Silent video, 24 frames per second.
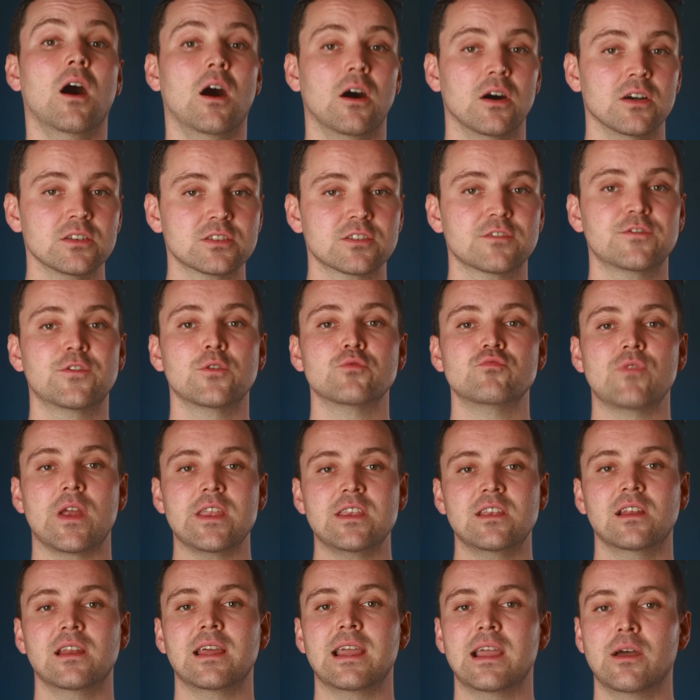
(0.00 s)
Ask for
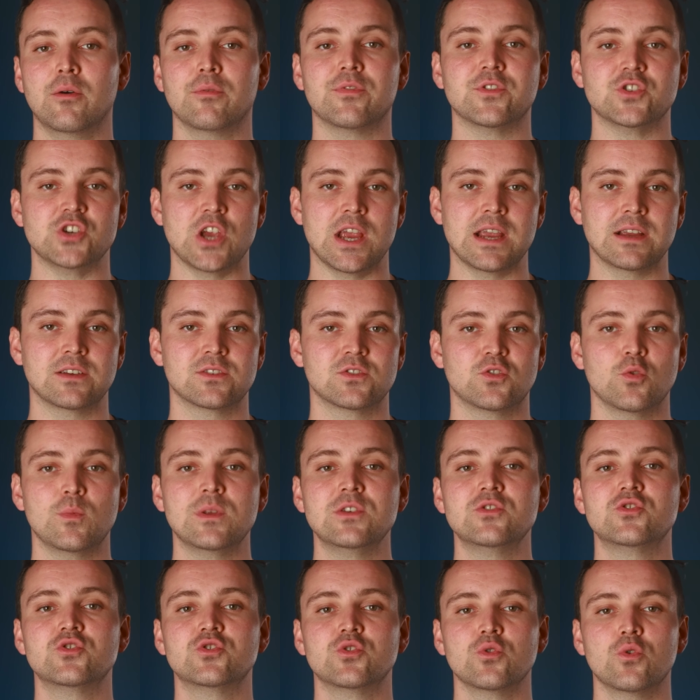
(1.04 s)
regular health checks to
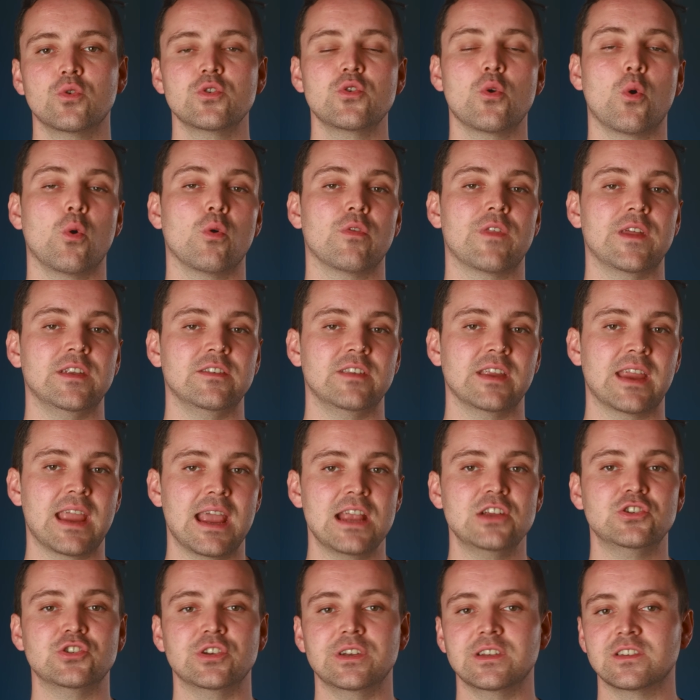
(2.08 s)
ensure your
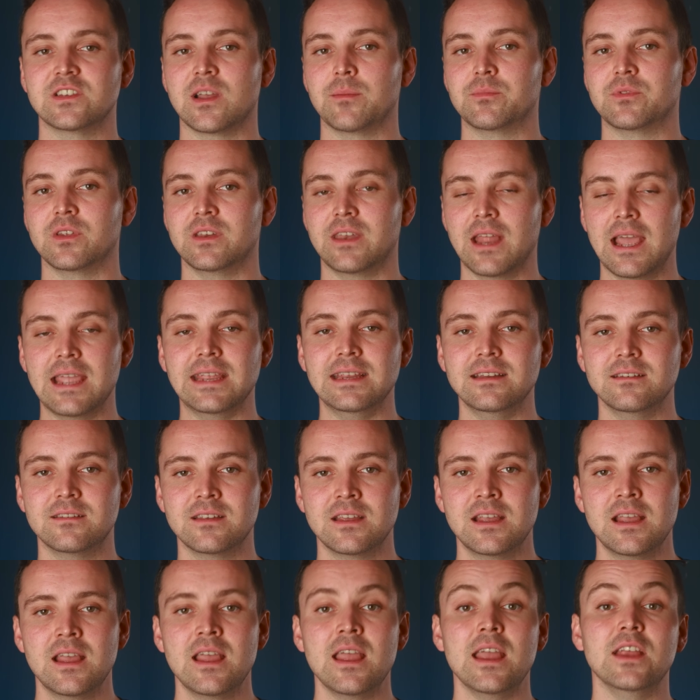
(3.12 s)
authentication is up to
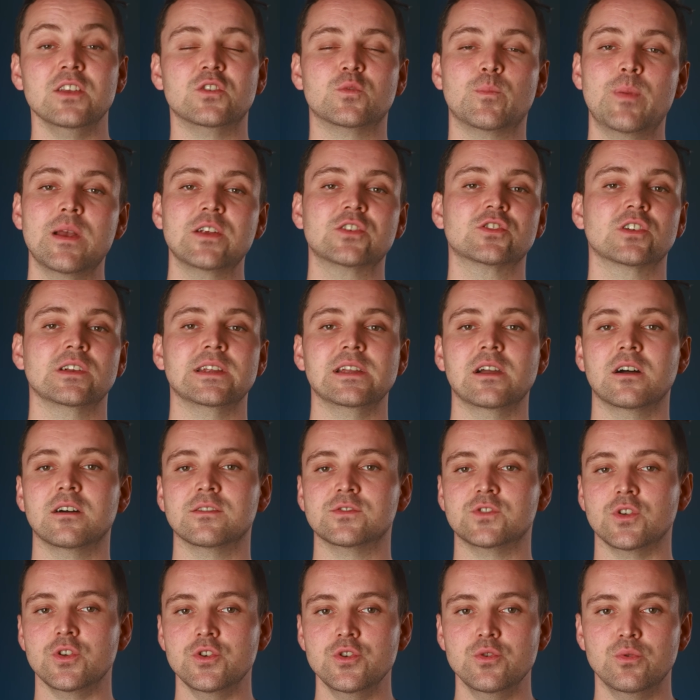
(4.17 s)
date, especially
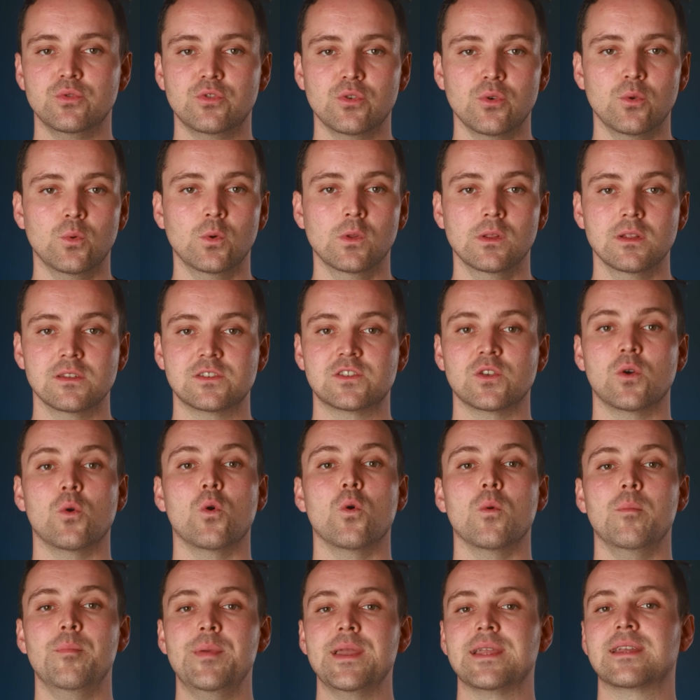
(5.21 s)
after new tools
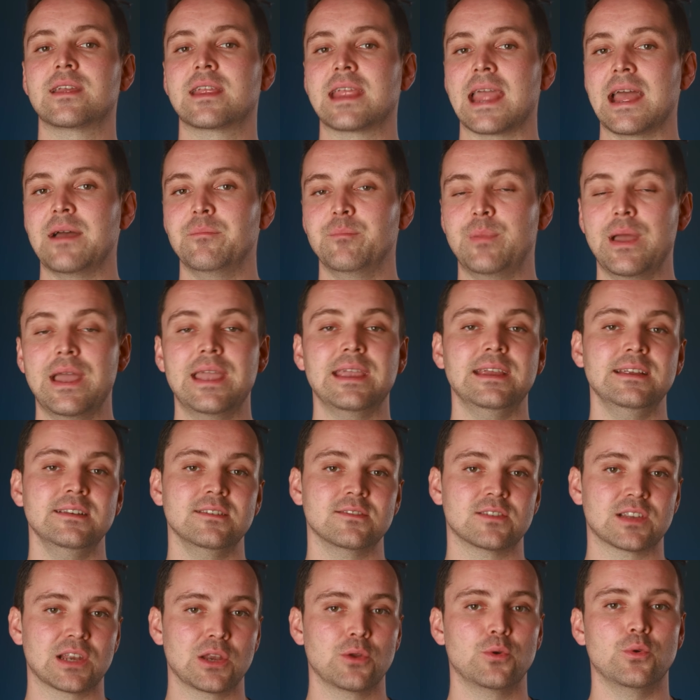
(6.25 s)
or big
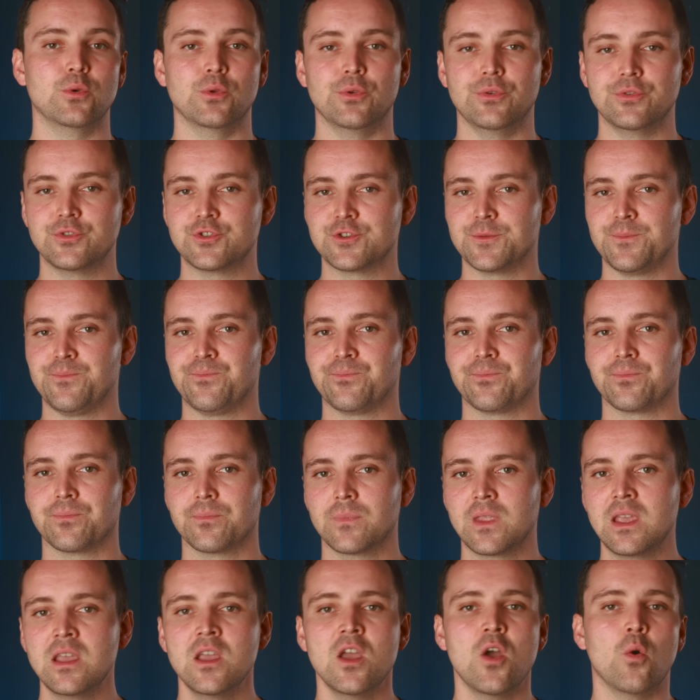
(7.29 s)
campaigns launch.
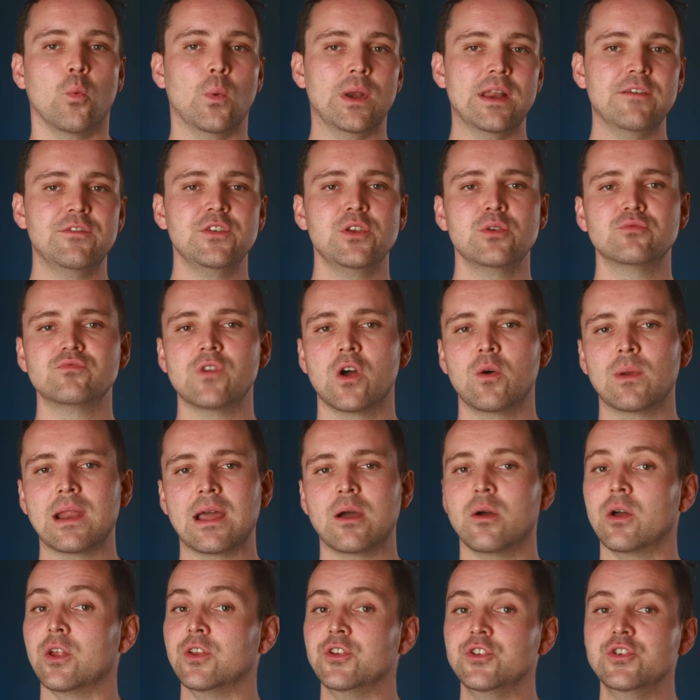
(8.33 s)
Whenever you roll
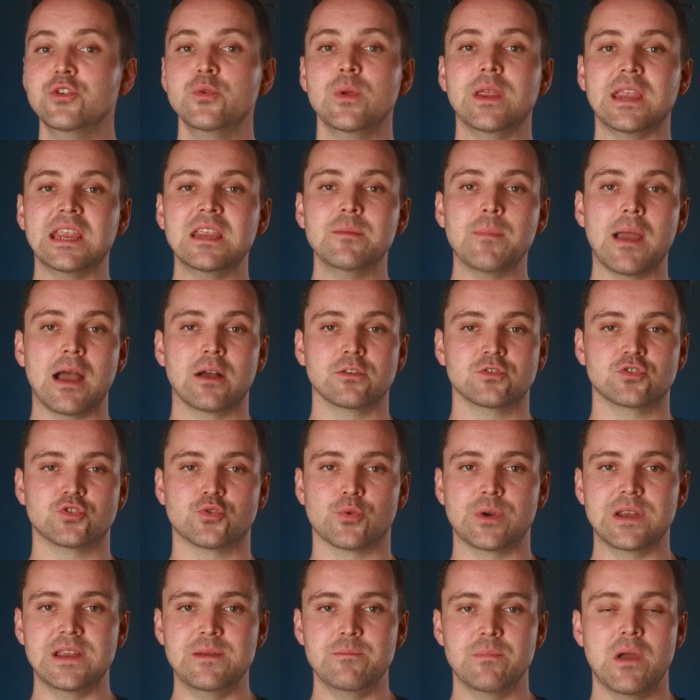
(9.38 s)
out a new email
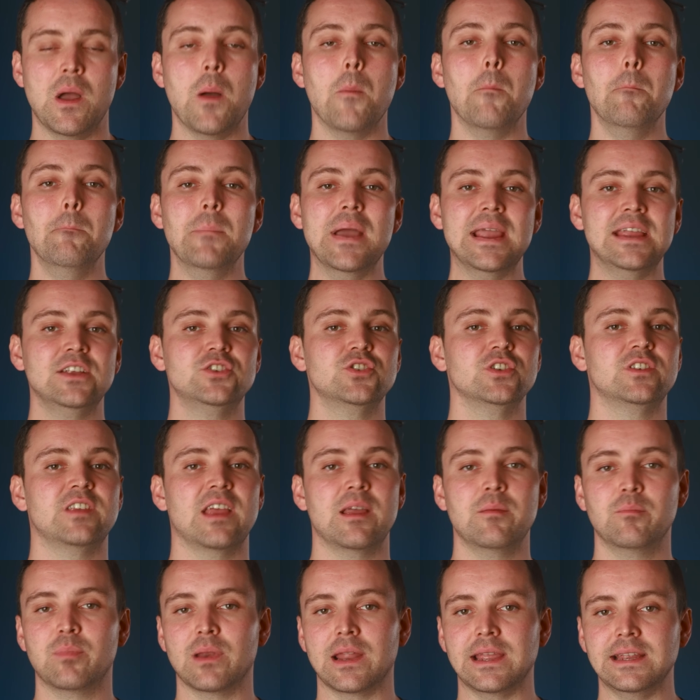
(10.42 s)
stream, major
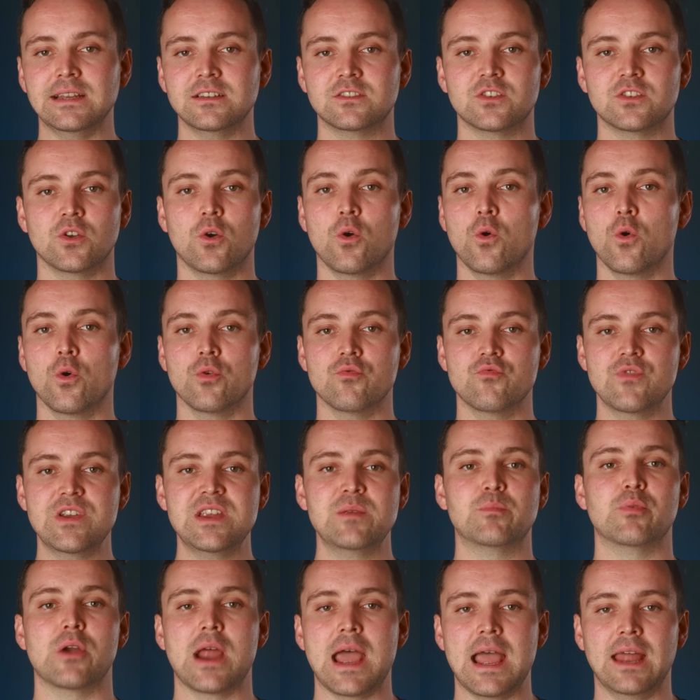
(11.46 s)
template, or
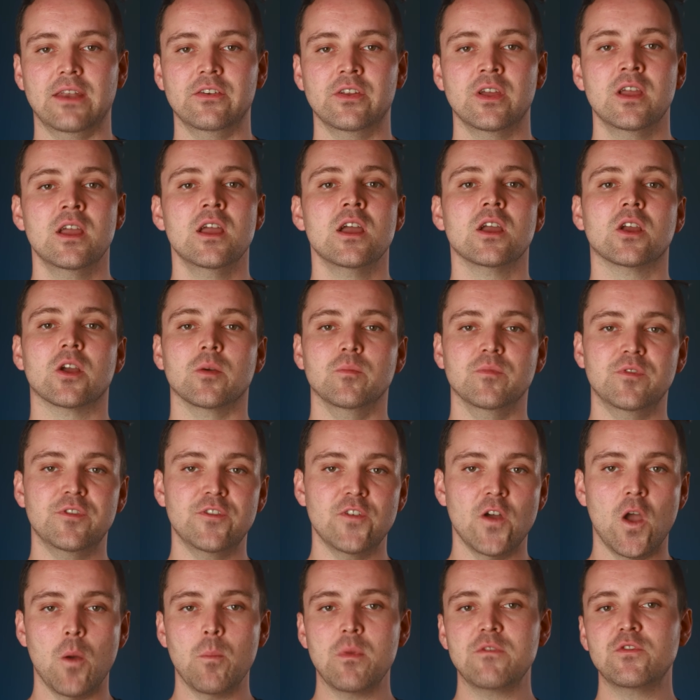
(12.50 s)
rebrand,
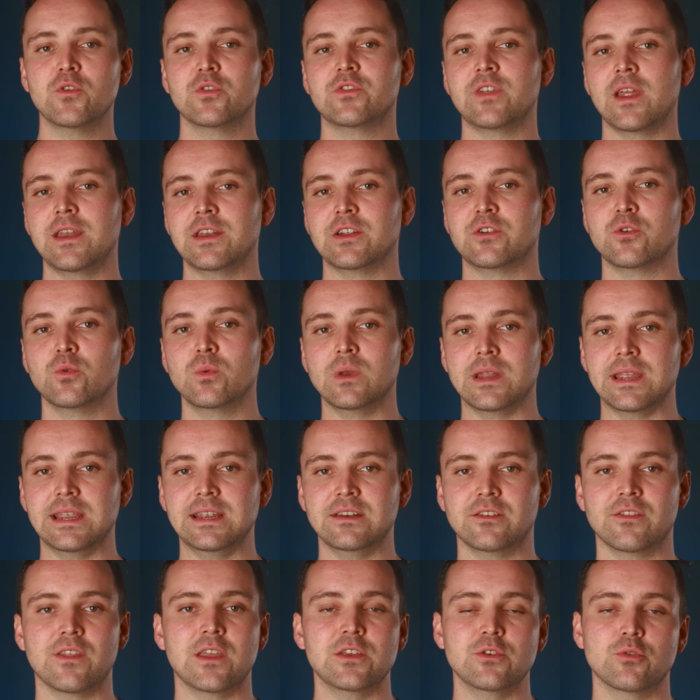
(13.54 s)
confirm with your technical
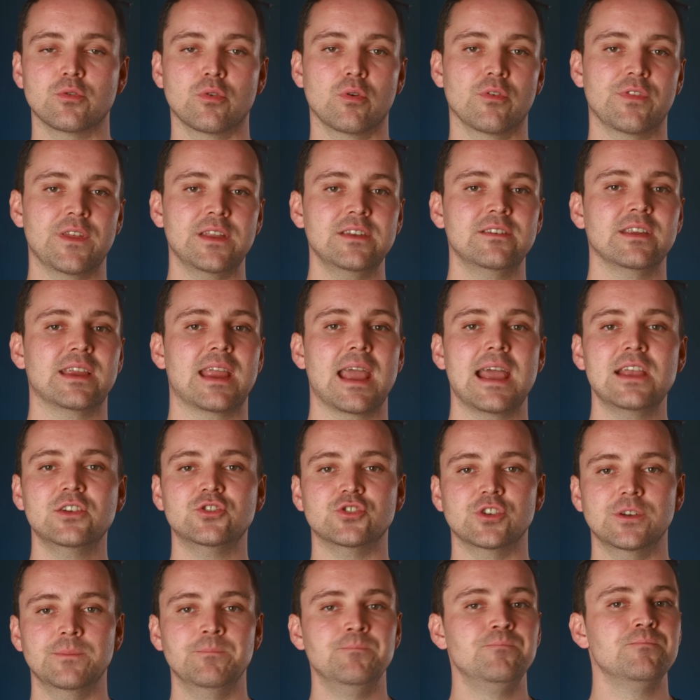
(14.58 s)
lead that your
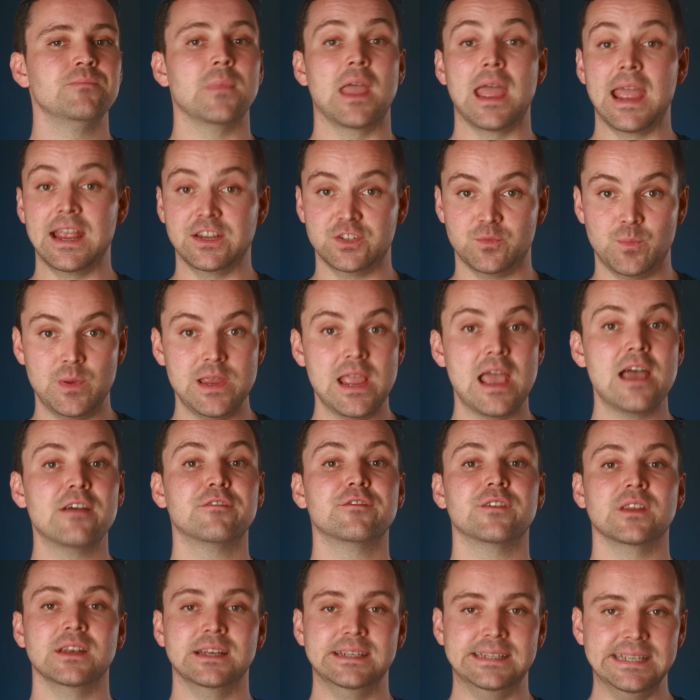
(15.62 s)
authentication,
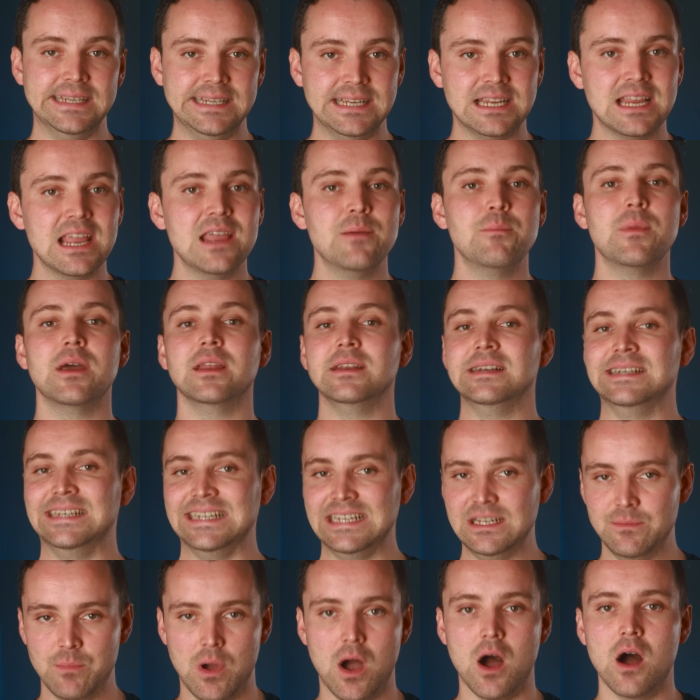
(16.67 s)
SPF, DKIM,
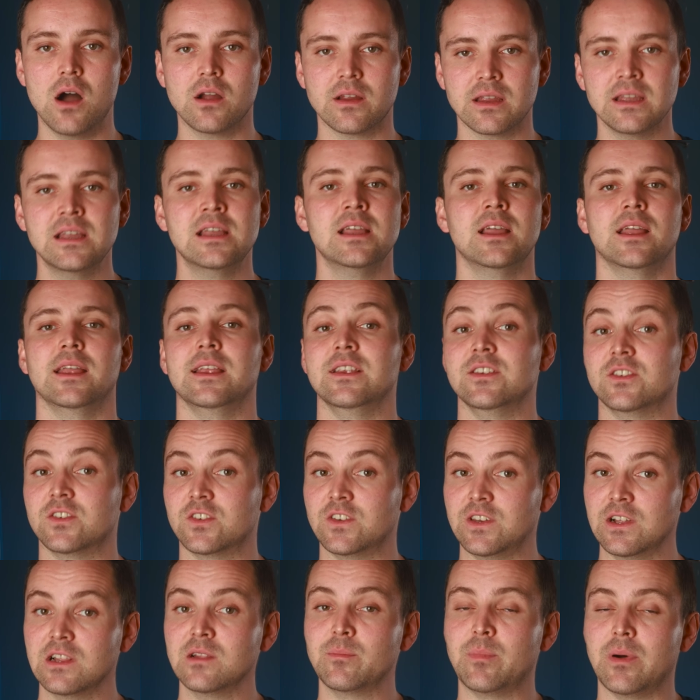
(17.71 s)
DMARC, is
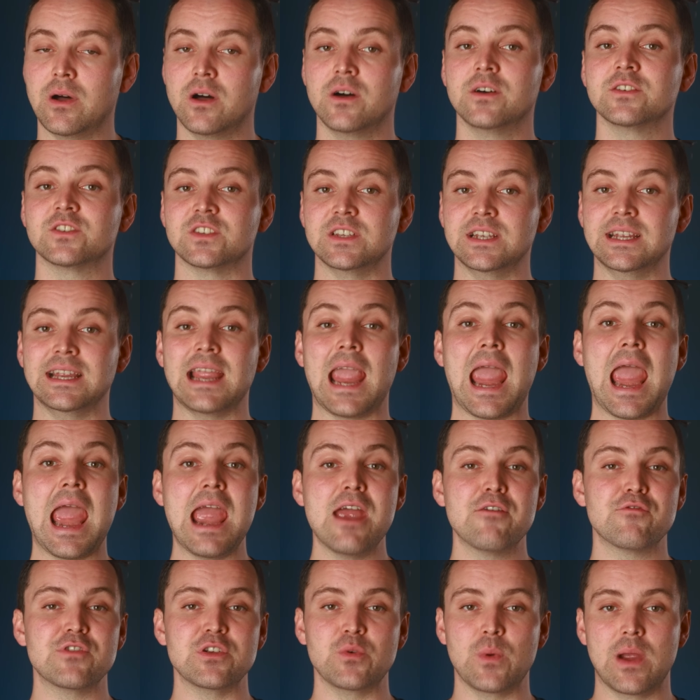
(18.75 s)
still passing
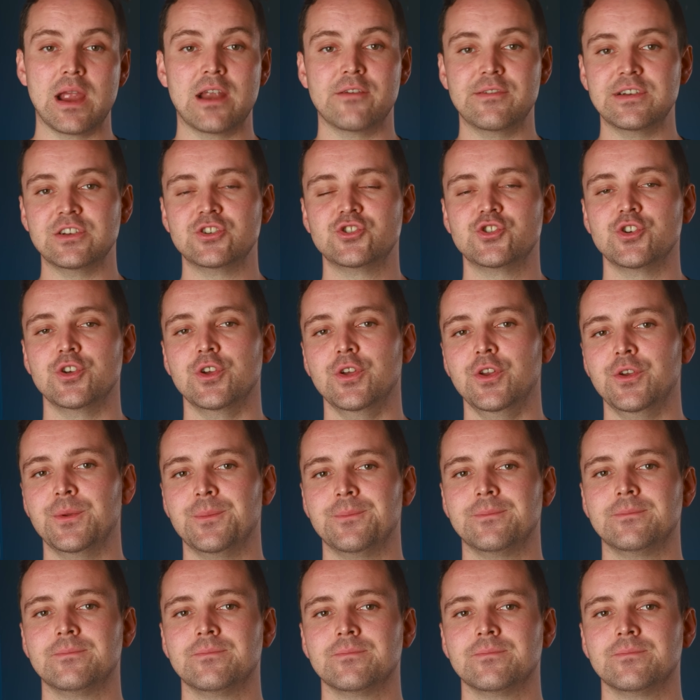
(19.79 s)
everywhere it should.